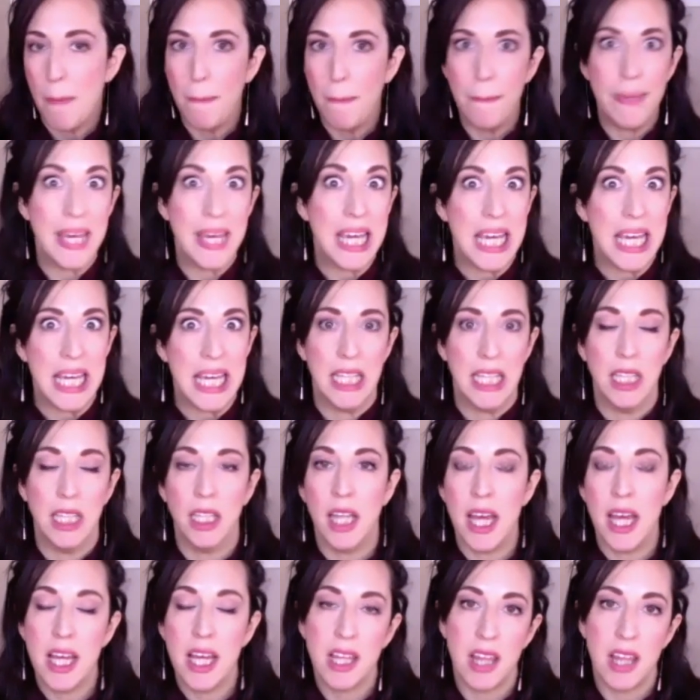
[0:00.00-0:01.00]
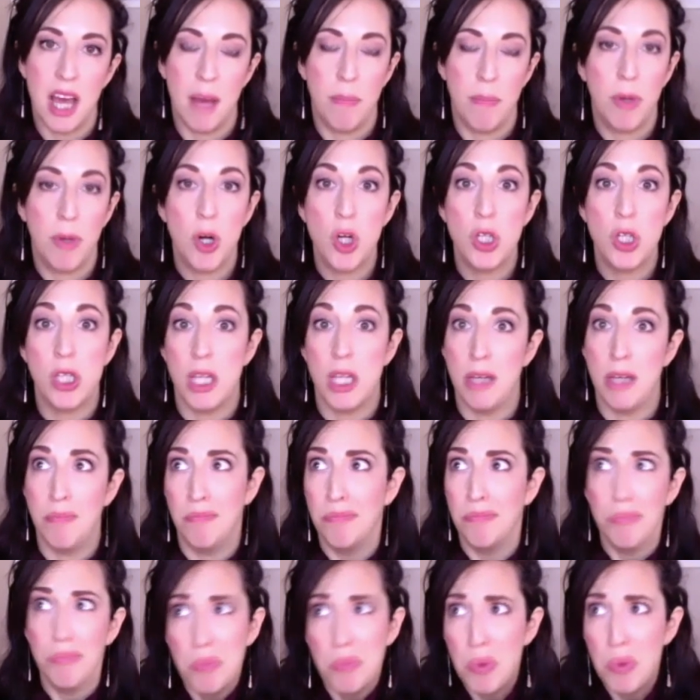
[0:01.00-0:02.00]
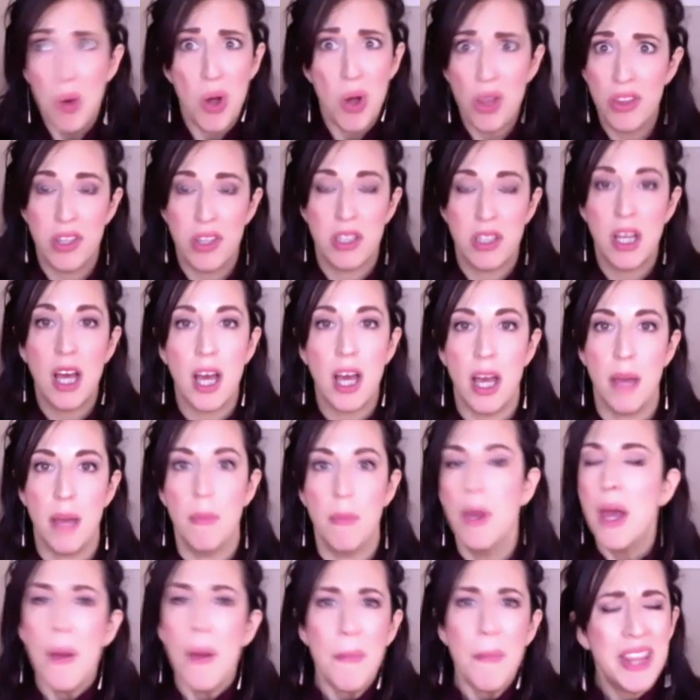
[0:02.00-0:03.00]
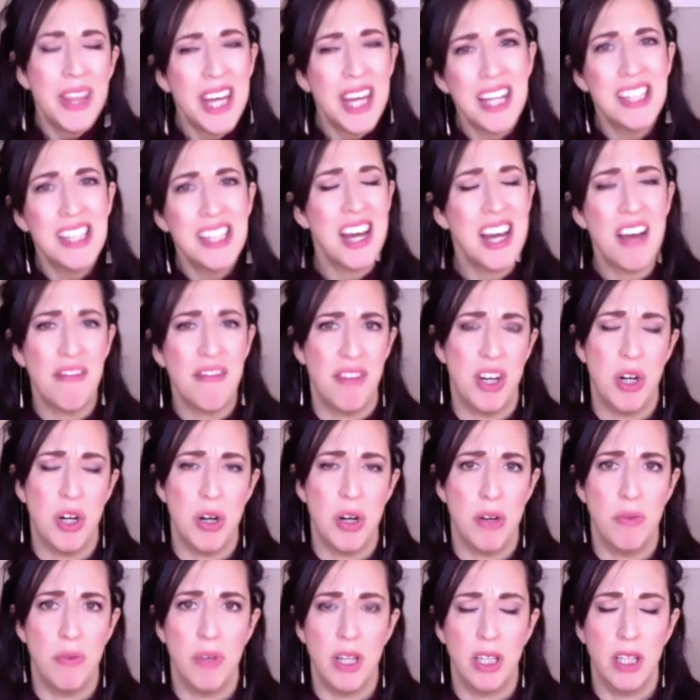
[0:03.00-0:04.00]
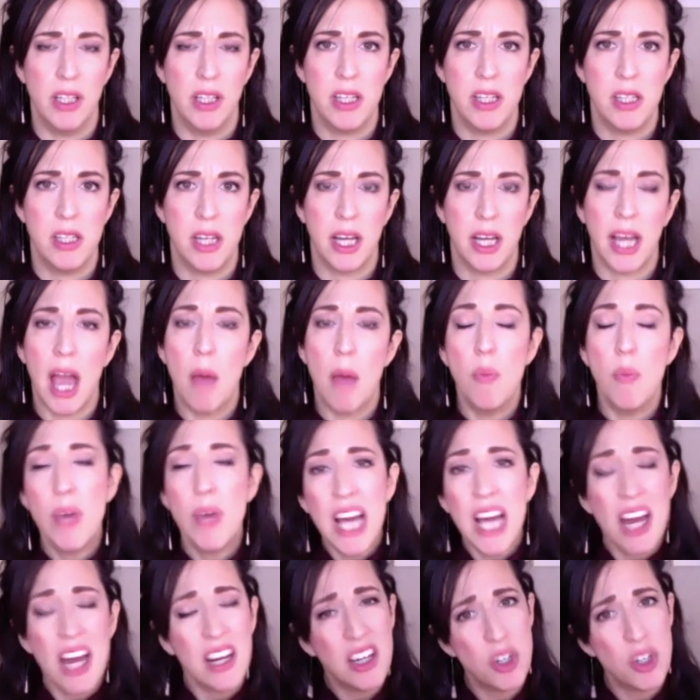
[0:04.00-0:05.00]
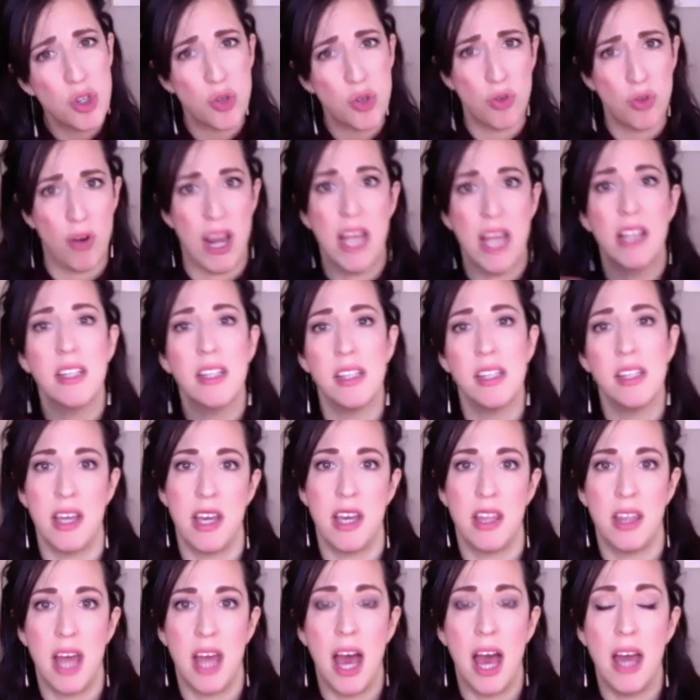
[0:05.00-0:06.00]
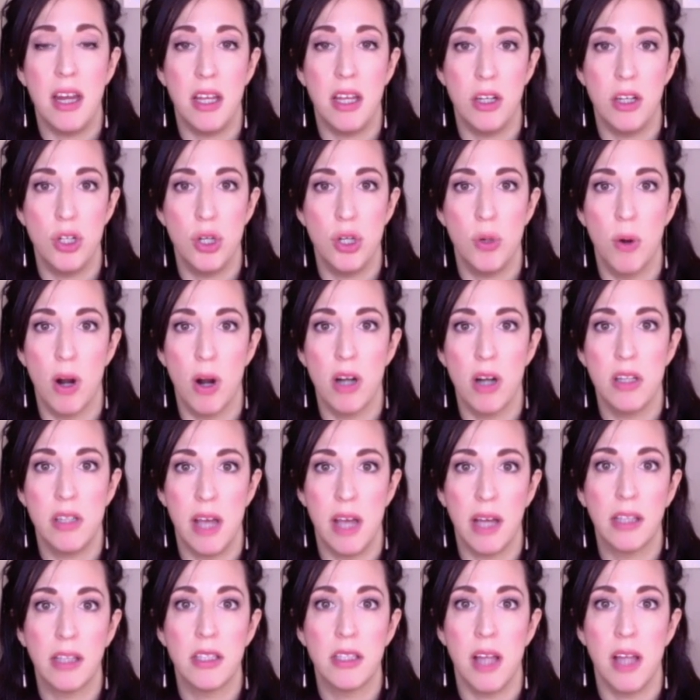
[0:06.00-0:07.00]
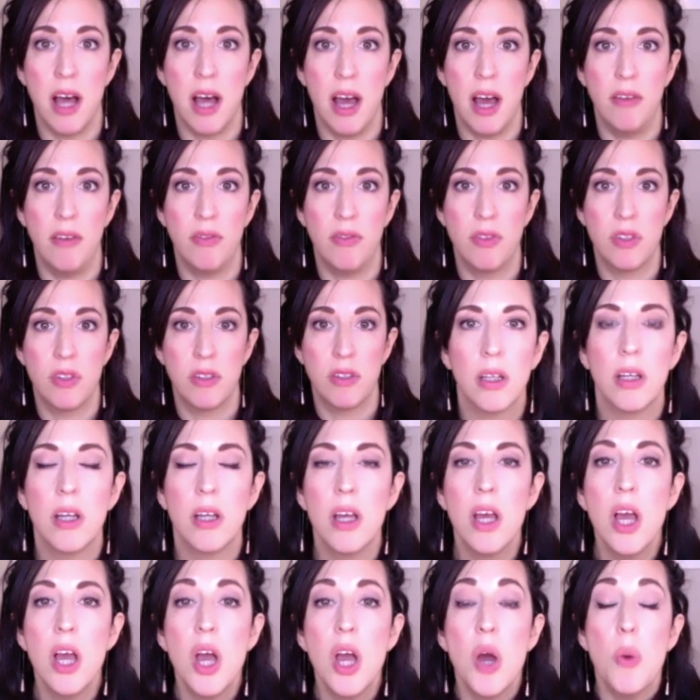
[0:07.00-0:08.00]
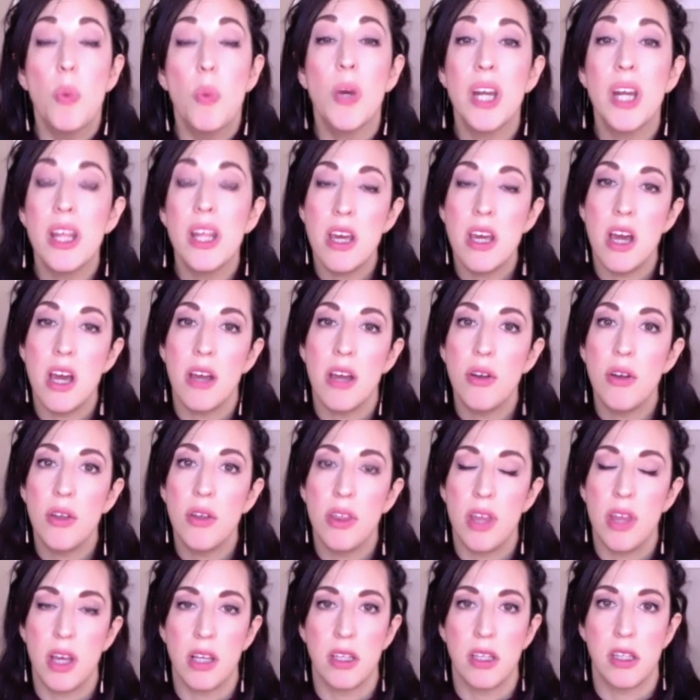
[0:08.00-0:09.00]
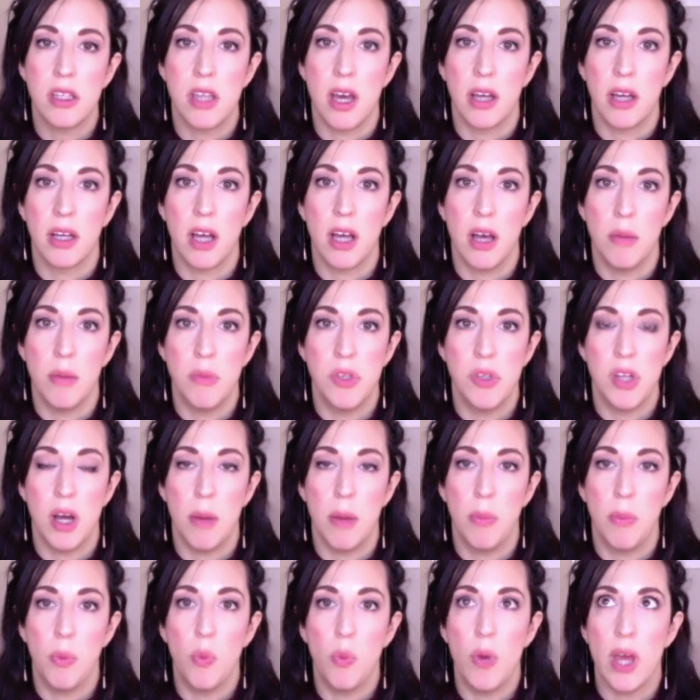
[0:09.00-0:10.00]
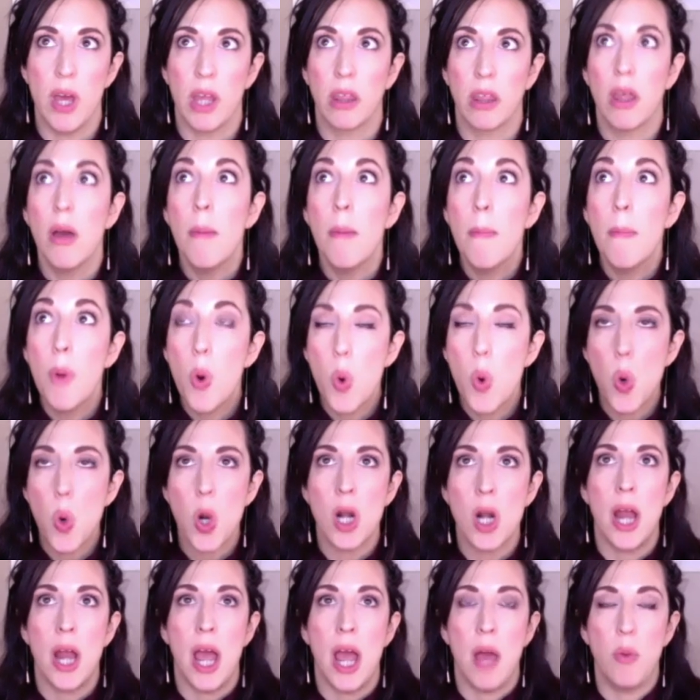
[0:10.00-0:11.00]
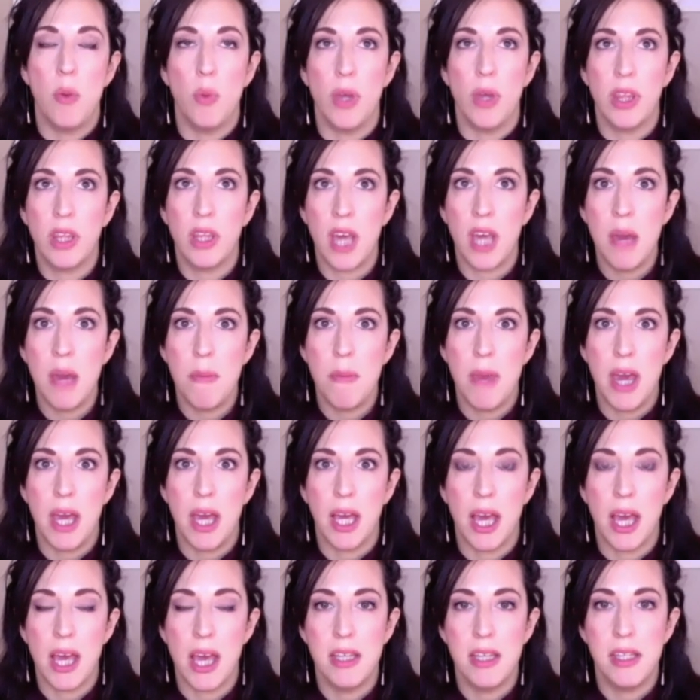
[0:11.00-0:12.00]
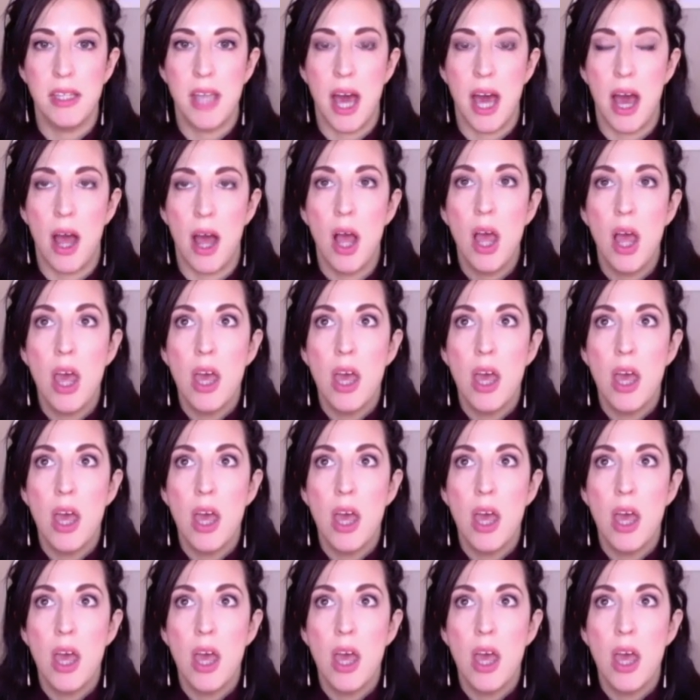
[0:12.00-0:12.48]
be like that person all the time. But that's not very realistic. And we kind of translate that into our sex lives. One of the other things that comes up with porn and with gaming is that